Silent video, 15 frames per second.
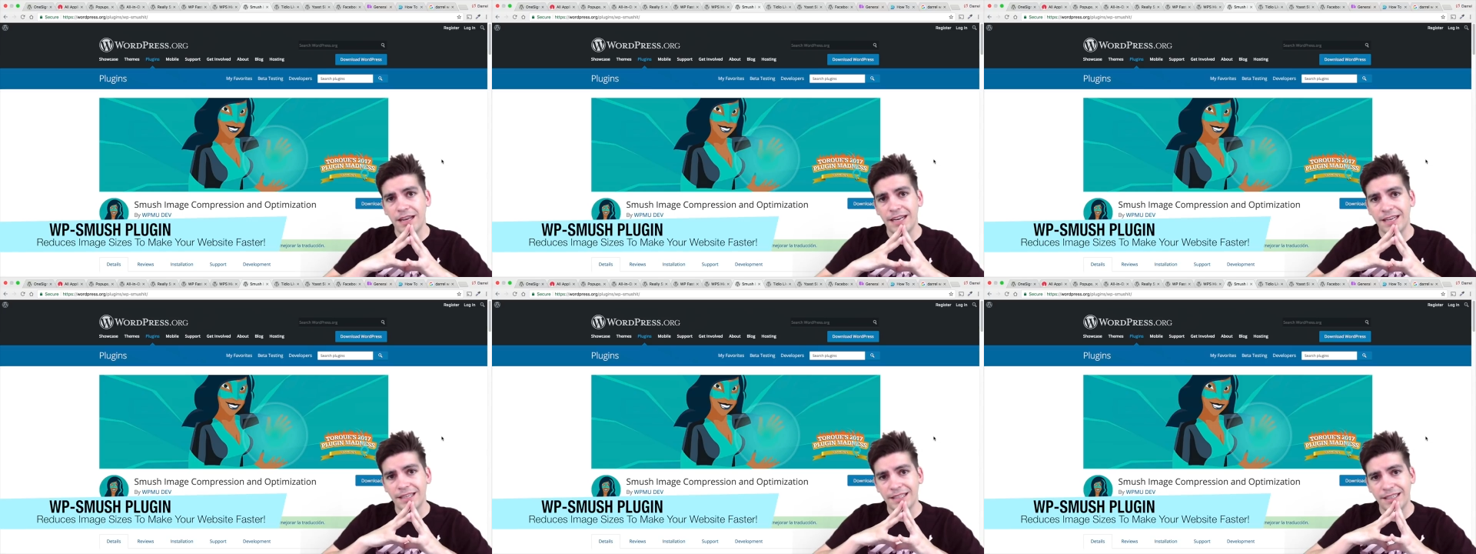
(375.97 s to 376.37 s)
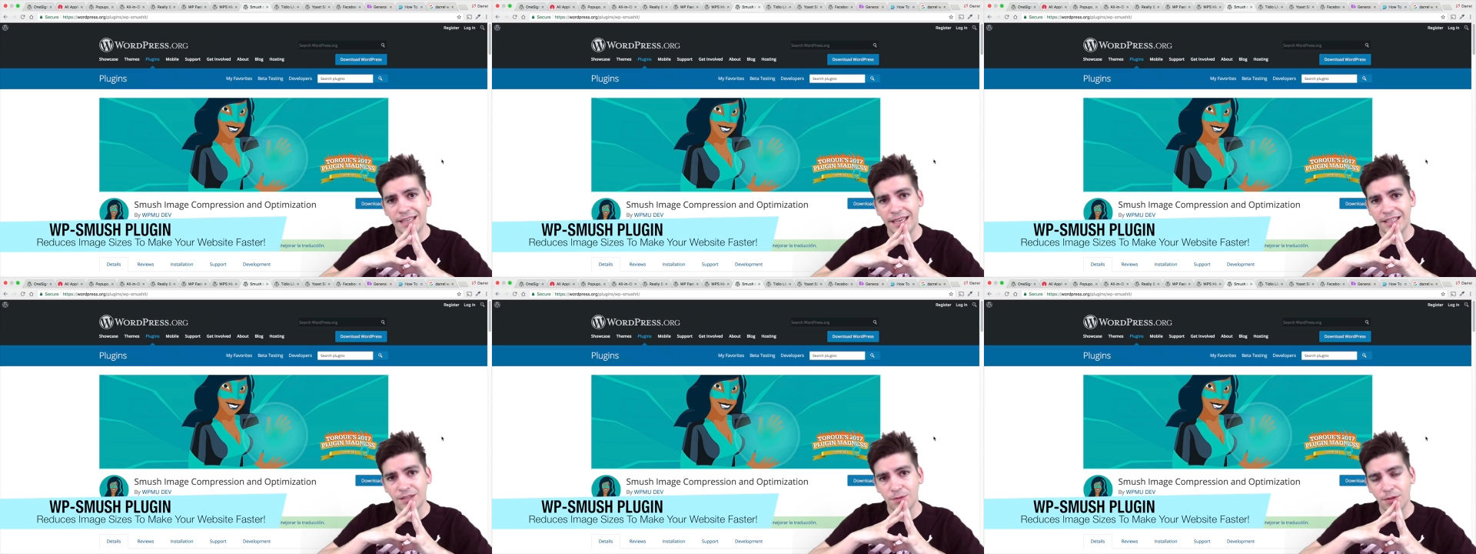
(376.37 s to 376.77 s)
and it
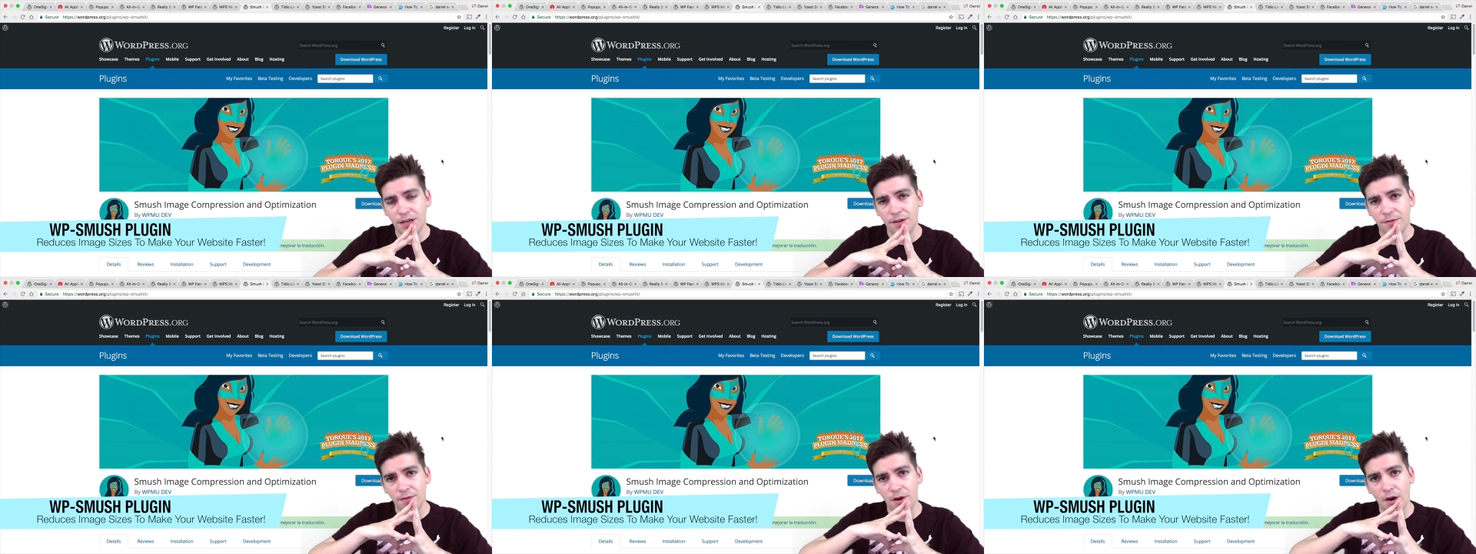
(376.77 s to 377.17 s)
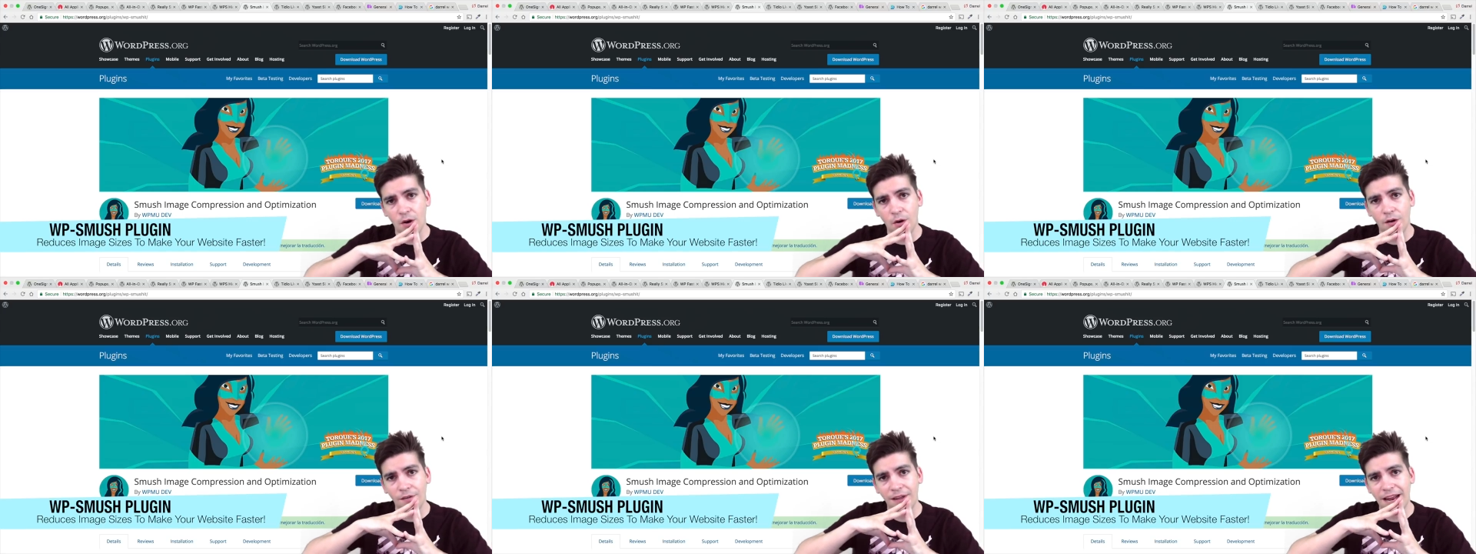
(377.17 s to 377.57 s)
gets rid of
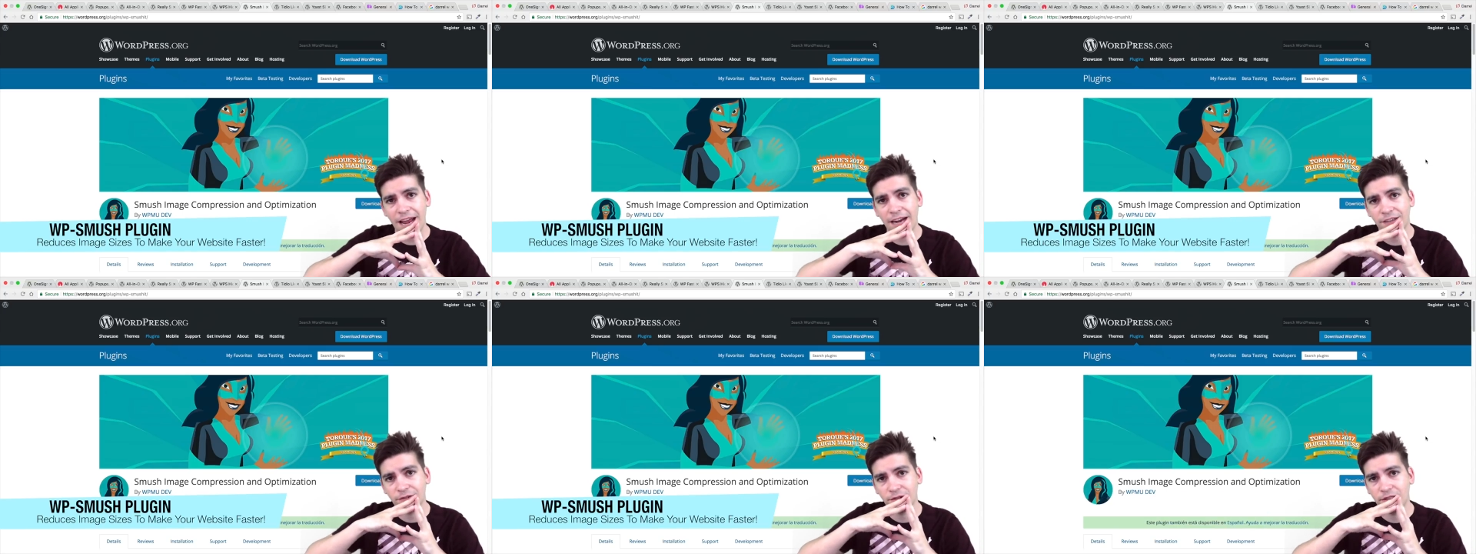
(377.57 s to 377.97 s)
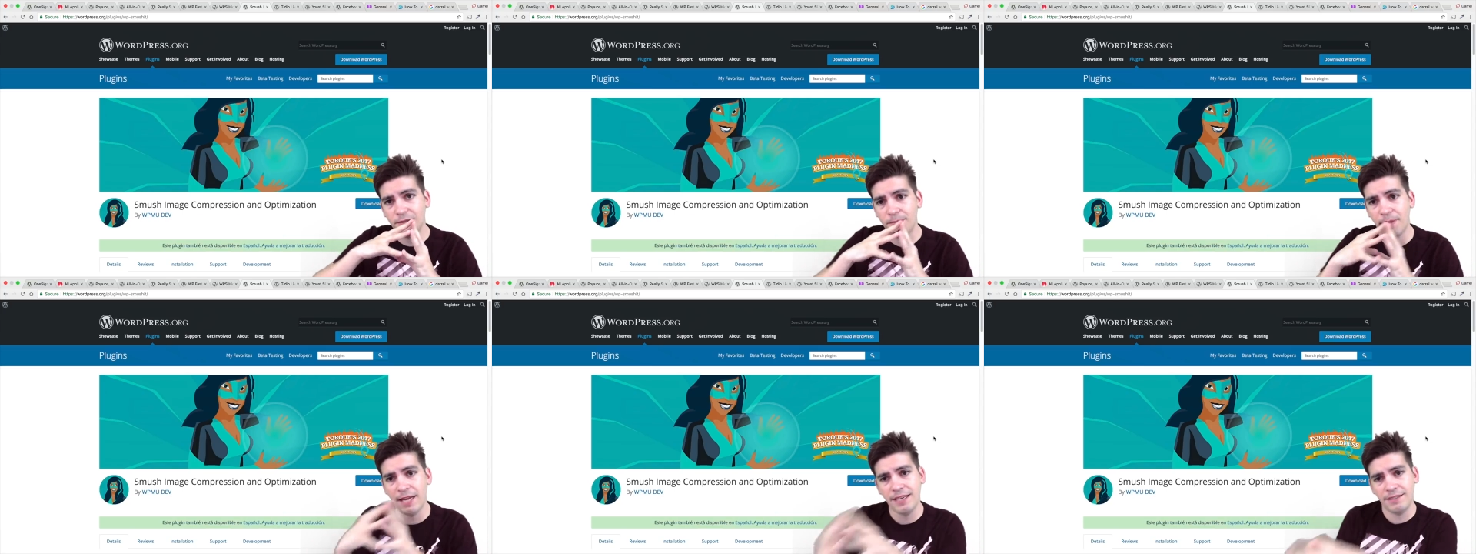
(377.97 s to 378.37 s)
all of that extra
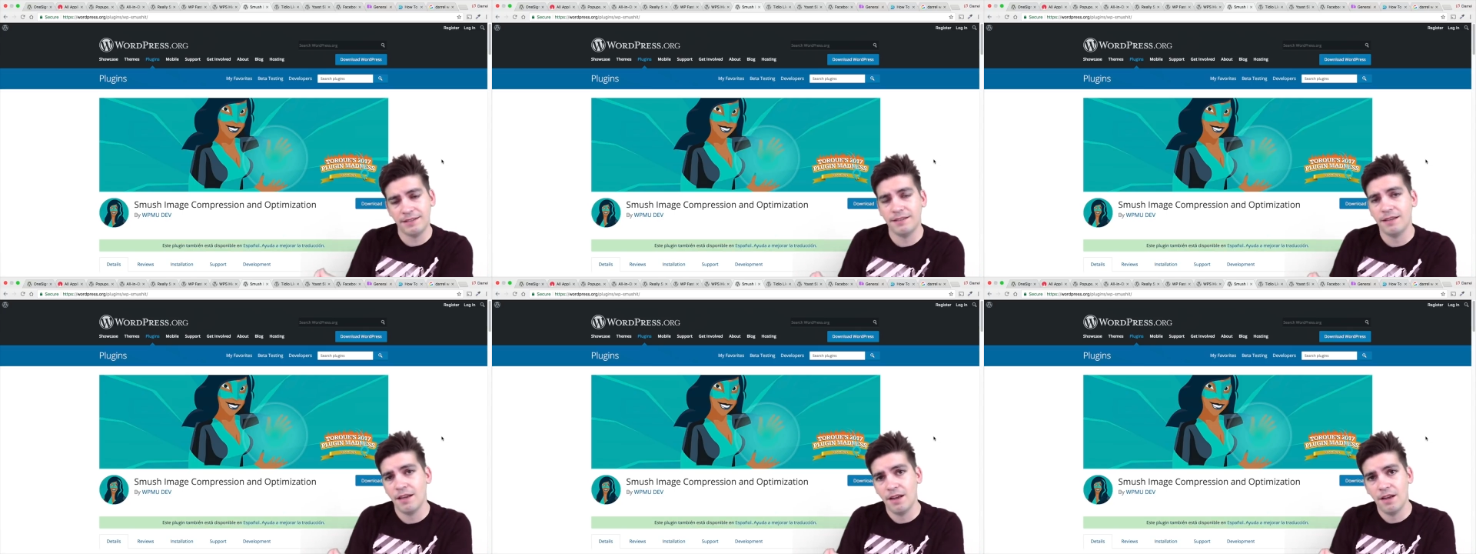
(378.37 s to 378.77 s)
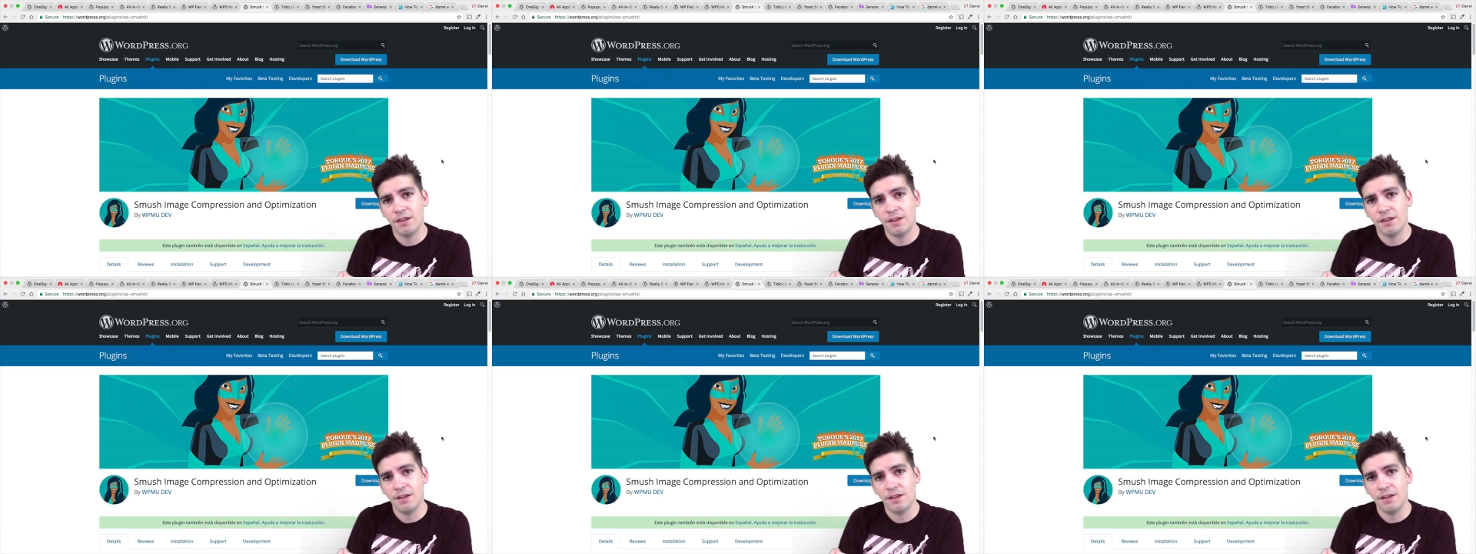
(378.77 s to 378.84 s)
space